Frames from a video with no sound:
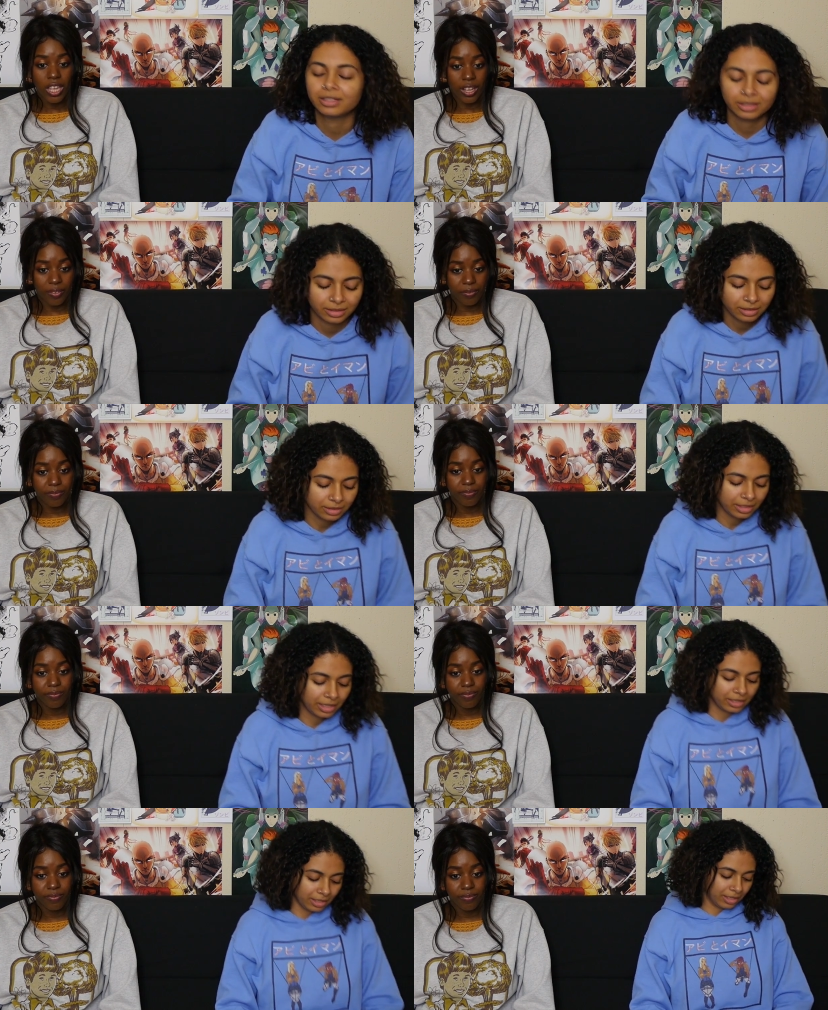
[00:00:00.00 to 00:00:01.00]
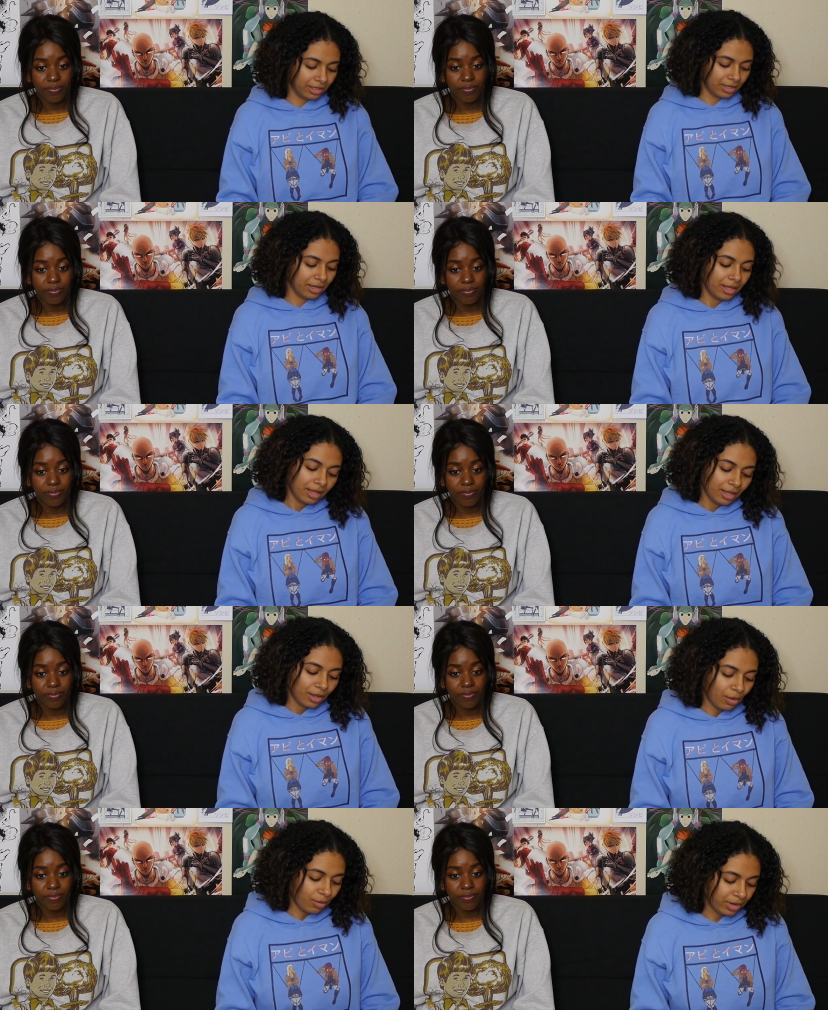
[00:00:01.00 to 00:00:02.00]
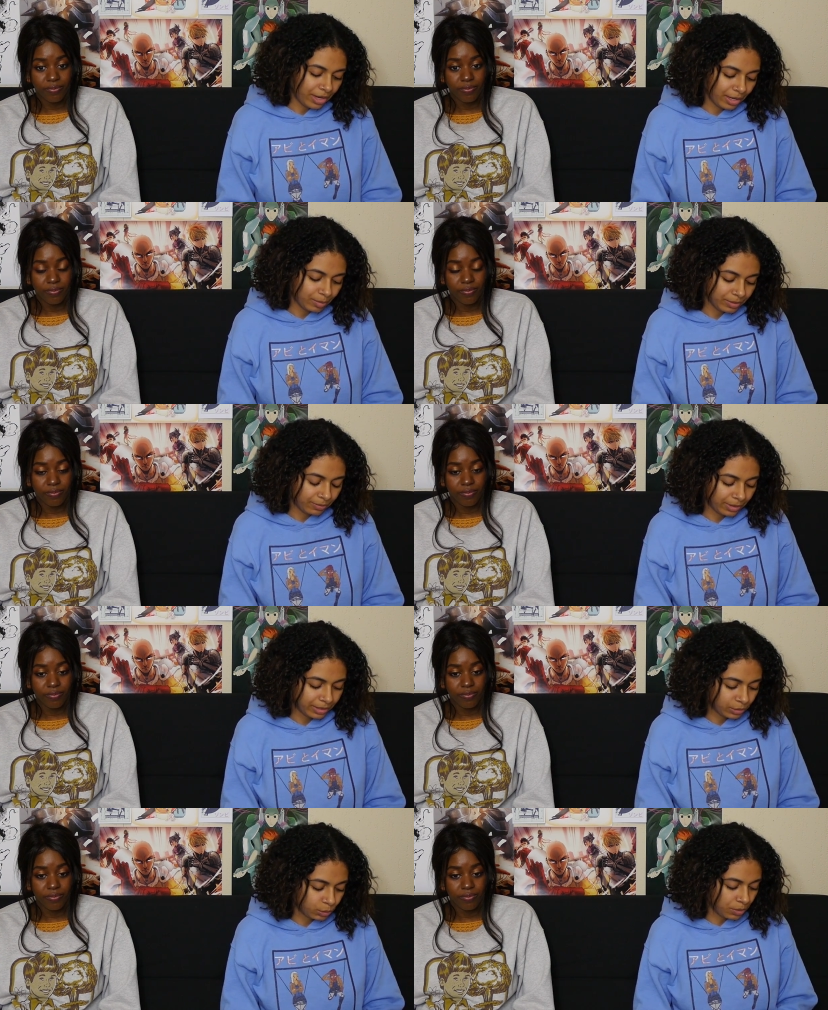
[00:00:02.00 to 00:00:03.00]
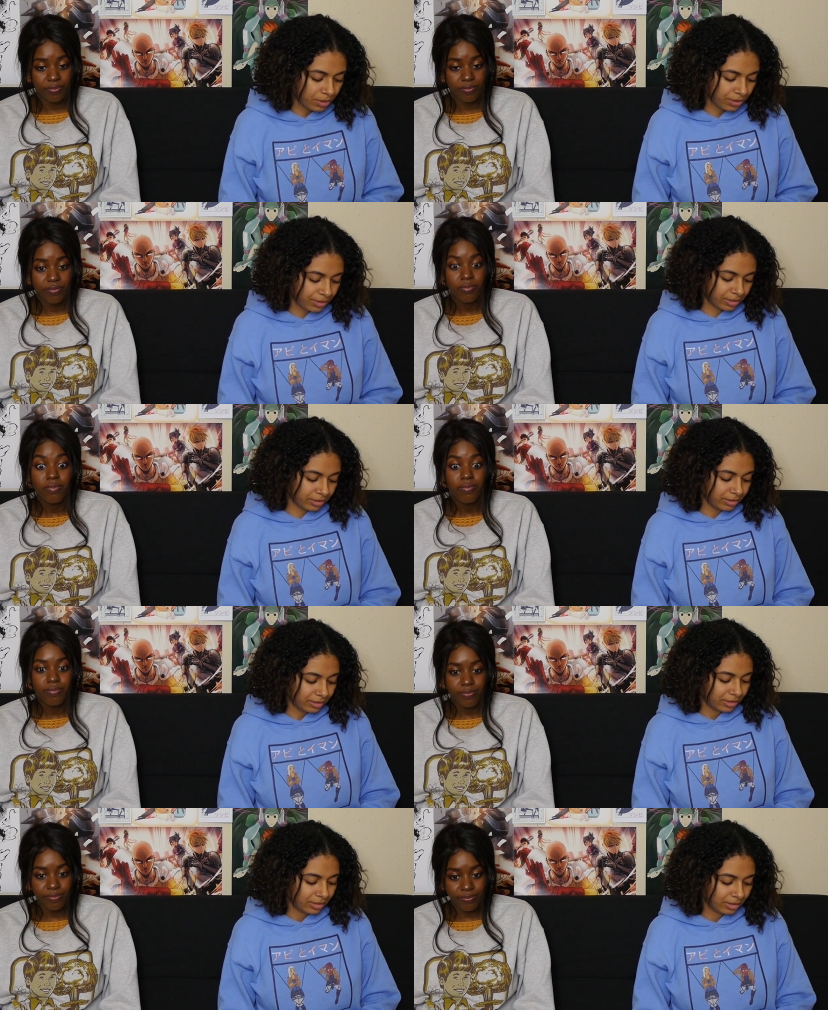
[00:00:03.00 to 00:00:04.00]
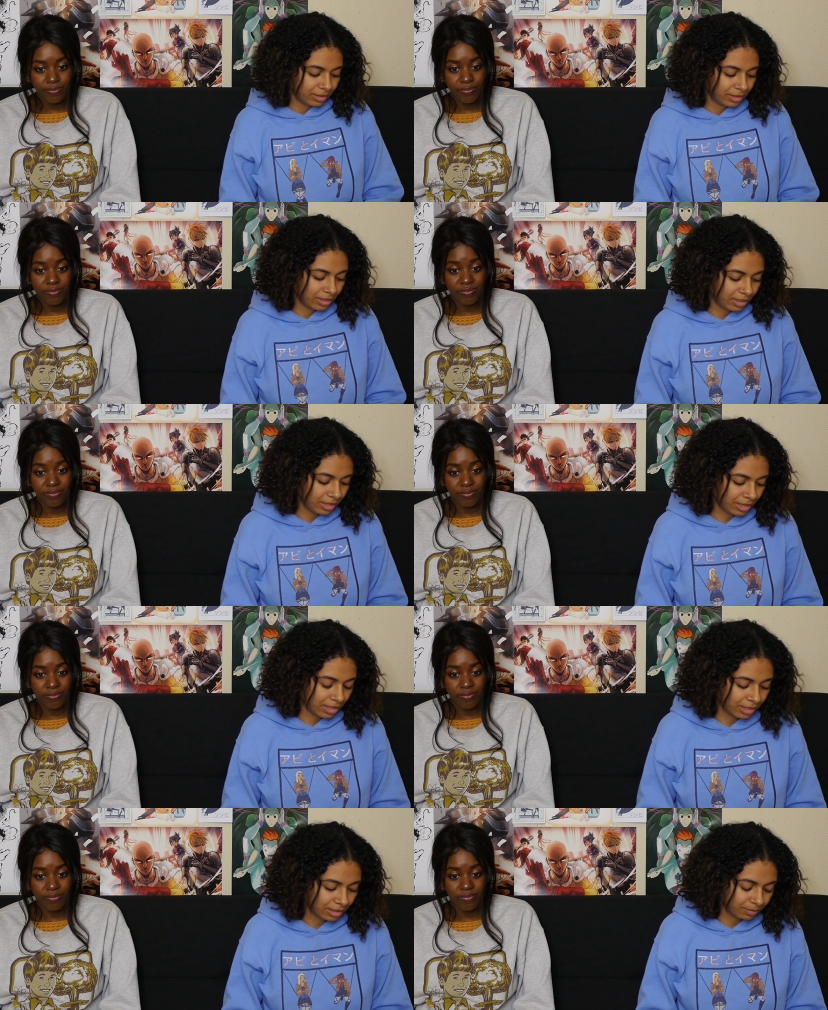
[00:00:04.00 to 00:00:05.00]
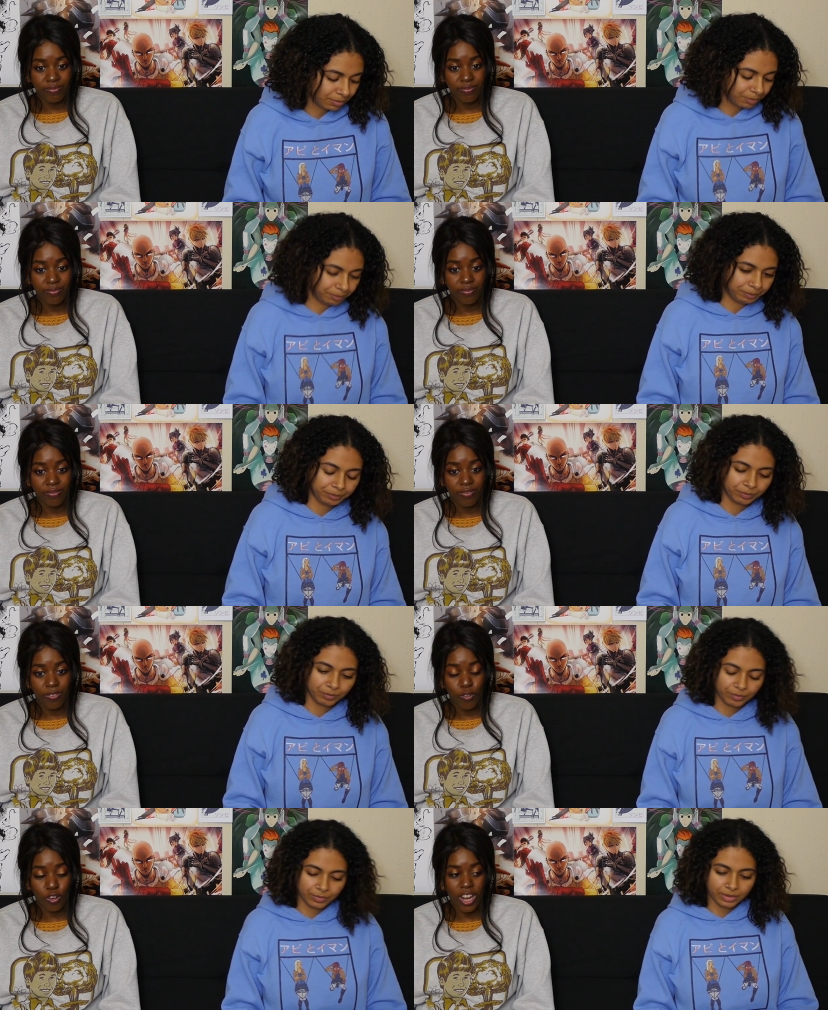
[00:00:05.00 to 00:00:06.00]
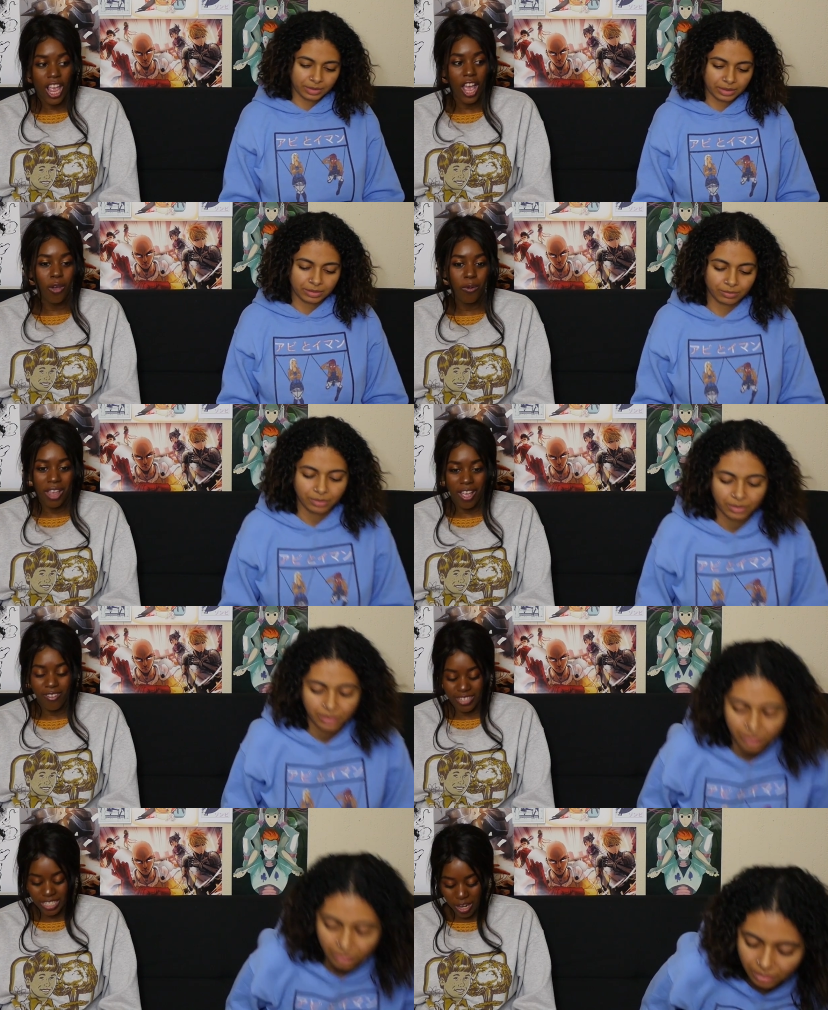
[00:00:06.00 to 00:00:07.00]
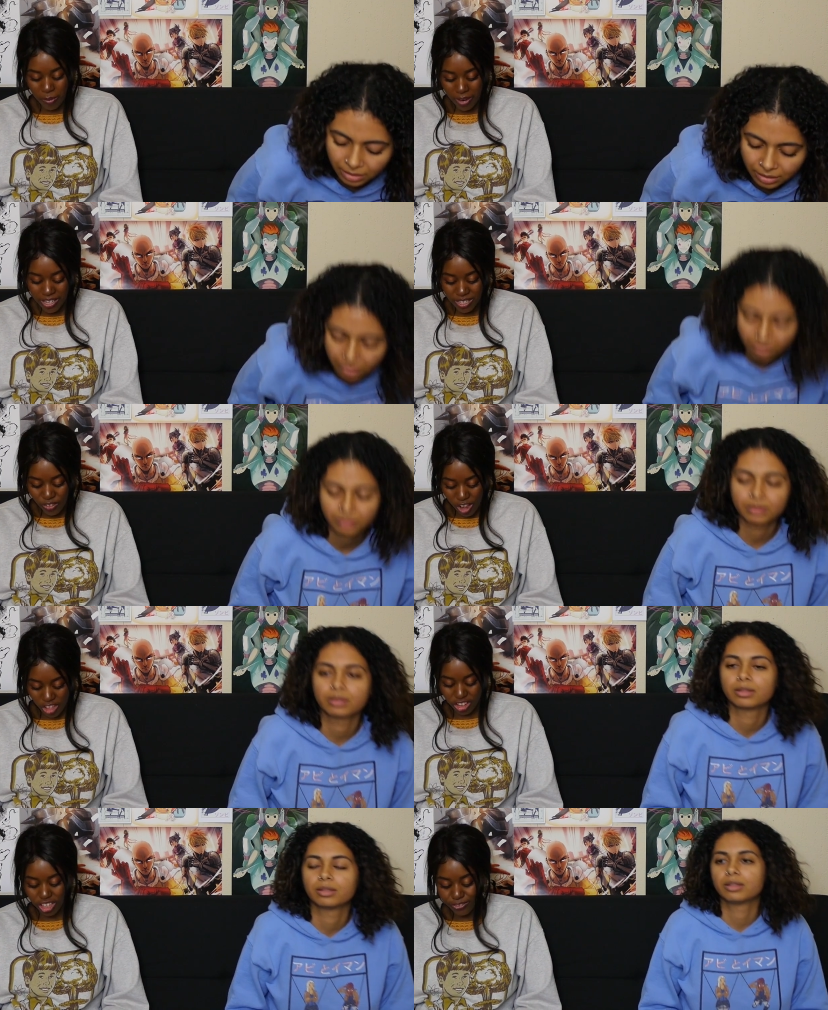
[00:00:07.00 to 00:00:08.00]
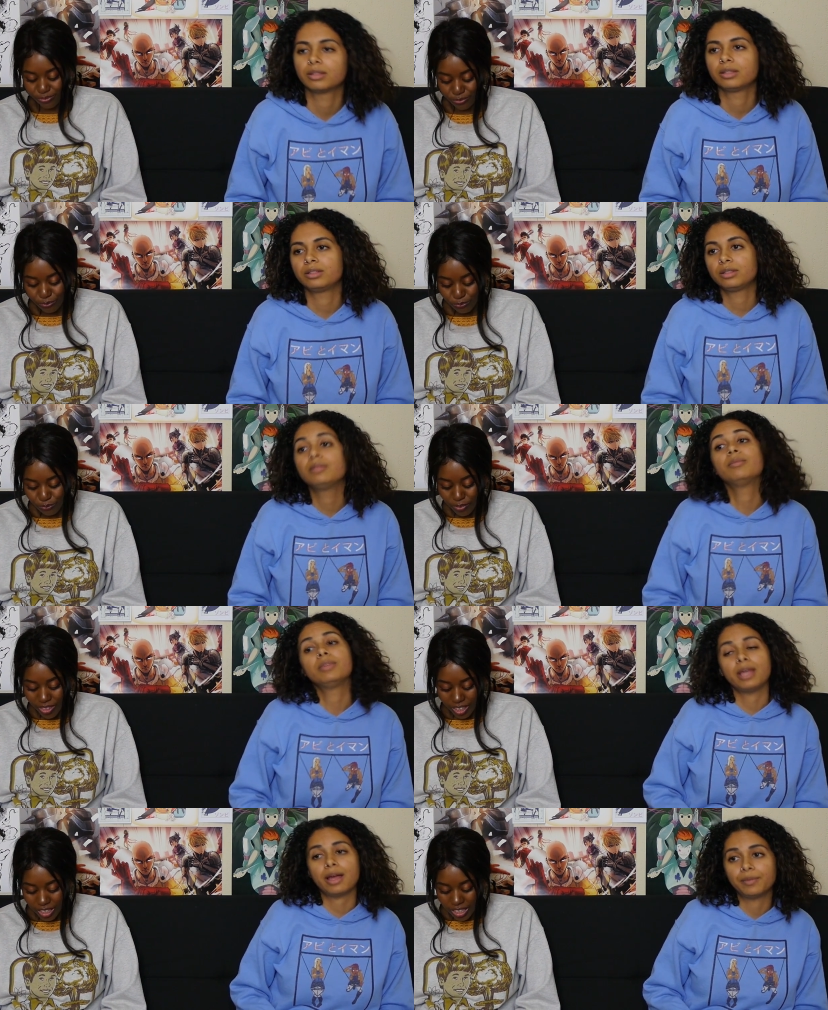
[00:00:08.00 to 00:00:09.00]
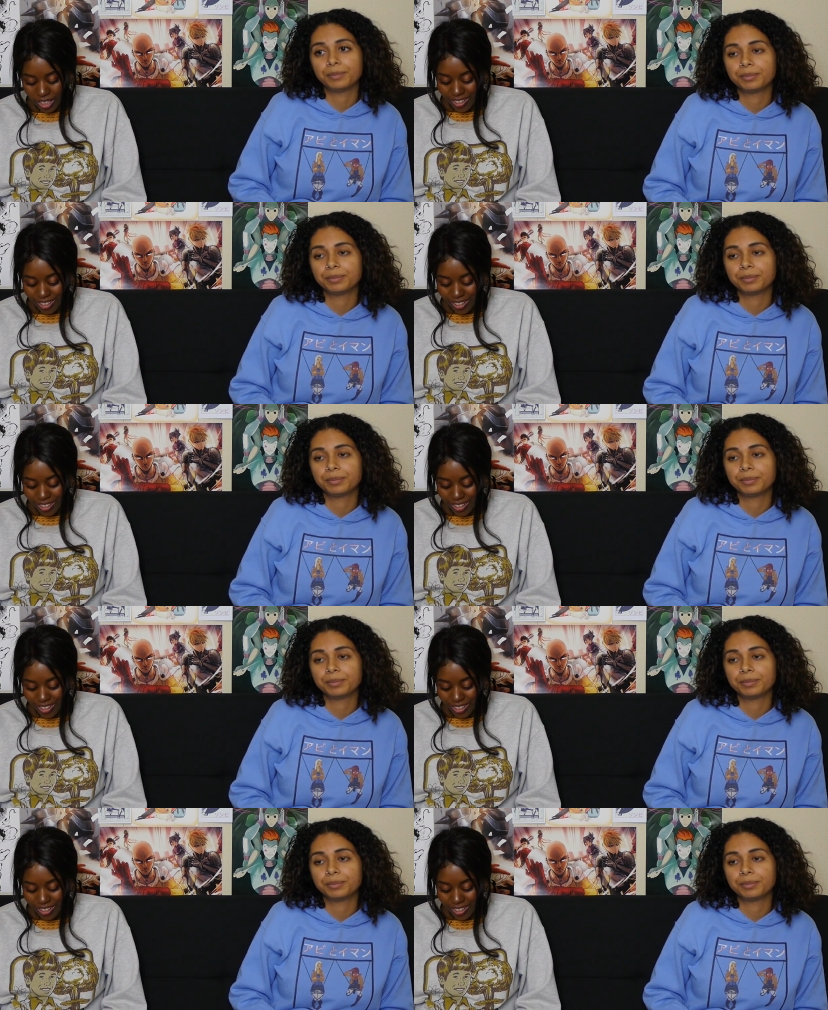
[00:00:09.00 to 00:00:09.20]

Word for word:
Speaker 1: Yeah. And then Honai was very strong. Mm -hmm. um,
Speaker 2: for now, we haven't seen him against father. Yeah.